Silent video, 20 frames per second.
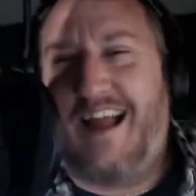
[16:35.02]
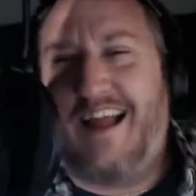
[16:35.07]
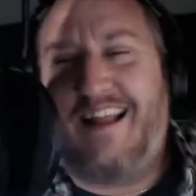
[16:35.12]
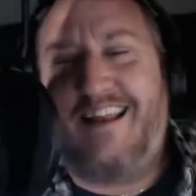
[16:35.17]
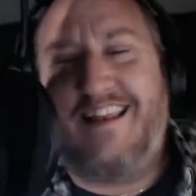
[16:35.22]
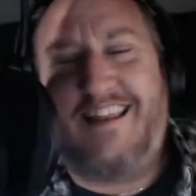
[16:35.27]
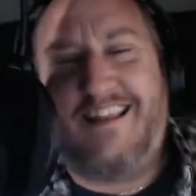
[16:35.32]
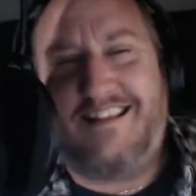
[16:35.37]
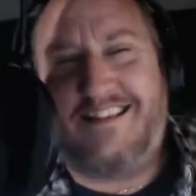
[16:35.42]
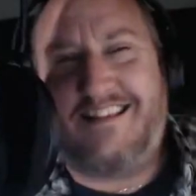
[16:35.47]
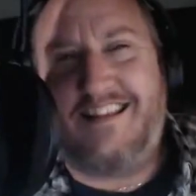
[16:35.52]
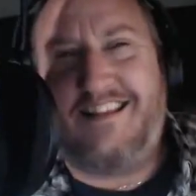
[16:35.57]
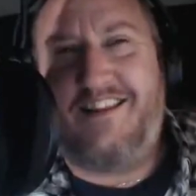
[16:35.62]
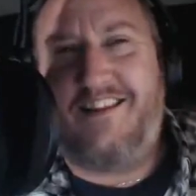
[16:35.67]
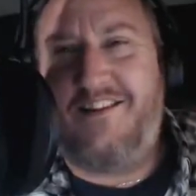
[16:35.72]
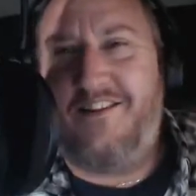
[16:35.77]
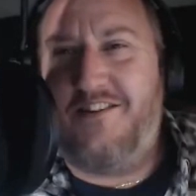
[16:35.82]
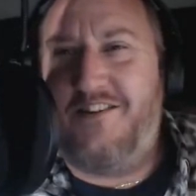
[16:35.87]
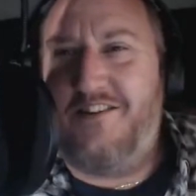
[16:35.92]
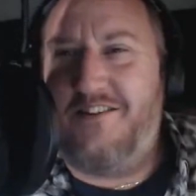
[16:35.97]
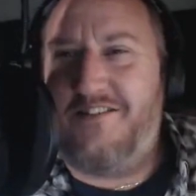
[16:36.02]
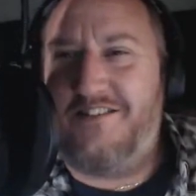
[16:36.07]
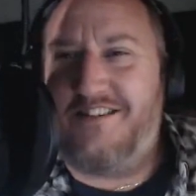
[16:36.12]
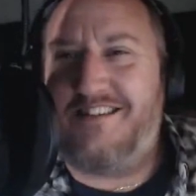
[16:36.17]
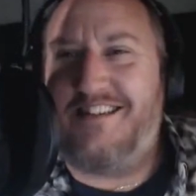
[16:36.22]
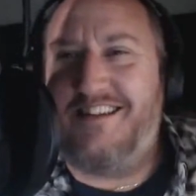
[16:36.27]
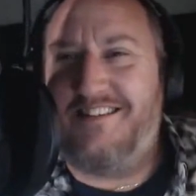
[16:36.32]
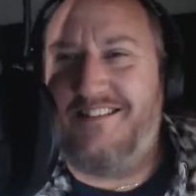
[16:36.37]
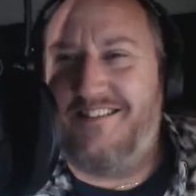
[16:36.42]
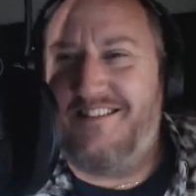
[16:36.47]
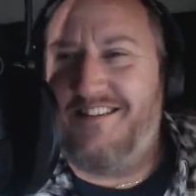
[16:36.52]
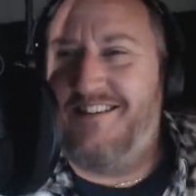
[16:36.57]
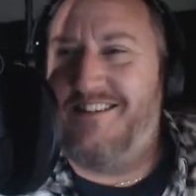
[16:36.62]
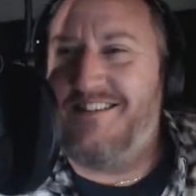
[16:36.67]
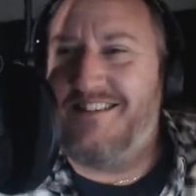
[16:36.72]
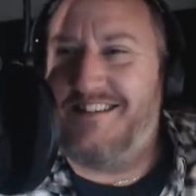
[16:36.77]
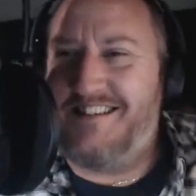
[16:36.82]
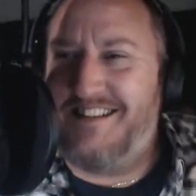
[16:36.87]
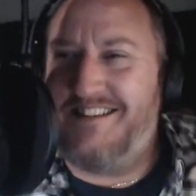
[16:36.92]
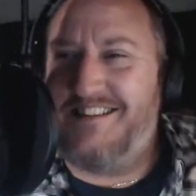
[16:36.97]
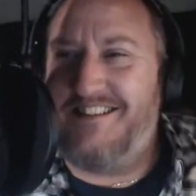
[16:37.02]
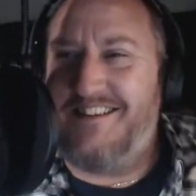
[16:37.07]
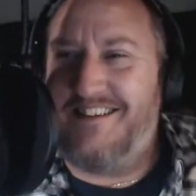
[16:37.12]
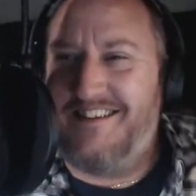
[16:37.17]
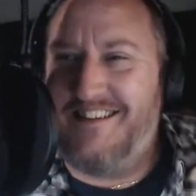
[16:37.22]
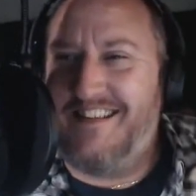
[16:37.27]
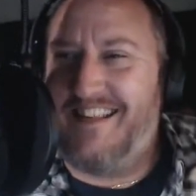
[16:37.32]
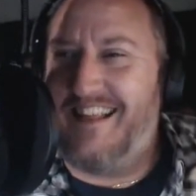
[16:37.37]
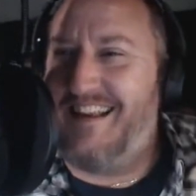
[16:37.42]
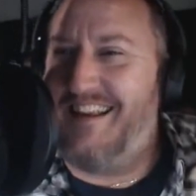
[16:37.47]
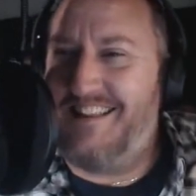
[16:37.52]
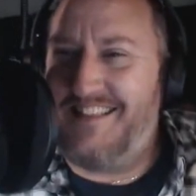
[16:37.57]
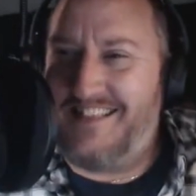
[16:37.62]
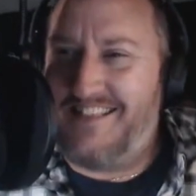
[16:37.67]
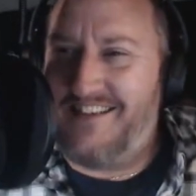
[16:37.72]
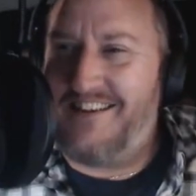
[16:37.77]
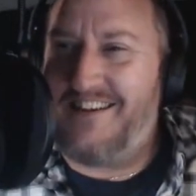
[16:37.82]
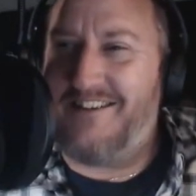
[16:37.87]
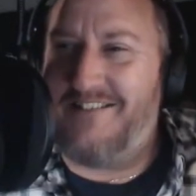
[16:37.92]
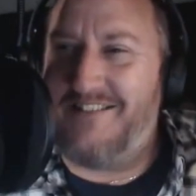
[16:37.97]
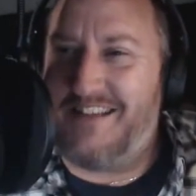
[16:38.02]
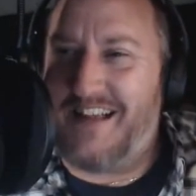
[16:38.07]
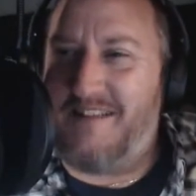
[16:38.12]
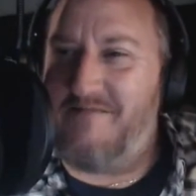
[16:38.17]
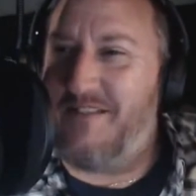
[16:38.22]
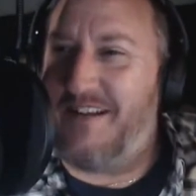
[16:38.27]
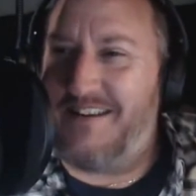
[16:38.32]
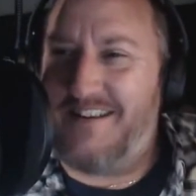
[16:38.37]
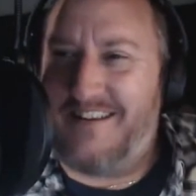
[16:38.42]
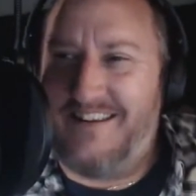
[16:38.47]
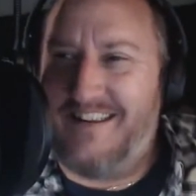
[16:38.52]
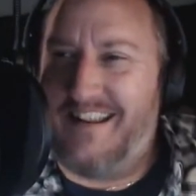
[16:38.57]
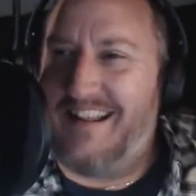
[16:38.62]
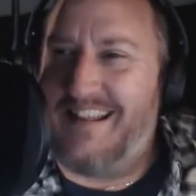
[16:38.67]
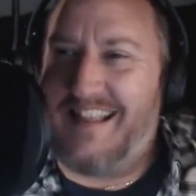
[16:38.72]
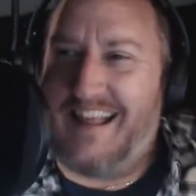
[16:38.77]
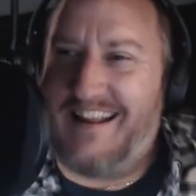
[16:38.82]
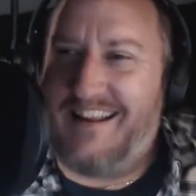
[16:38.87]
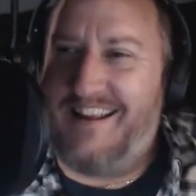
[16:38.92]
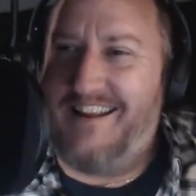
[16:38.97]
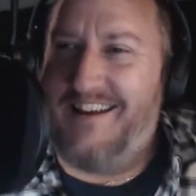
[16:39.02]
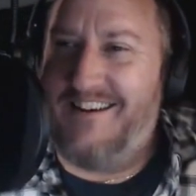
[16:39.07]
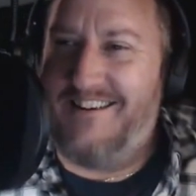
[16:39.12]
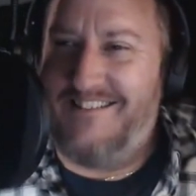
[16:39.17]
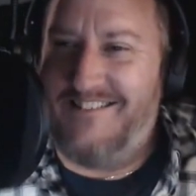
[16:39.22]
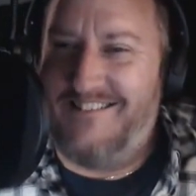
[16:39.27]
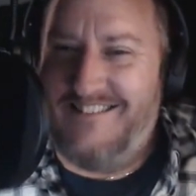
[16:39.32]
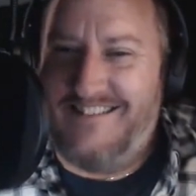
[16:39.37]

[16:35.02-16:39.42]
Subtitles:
Listen to you. You're still on. You thought I'm not gonna let that go.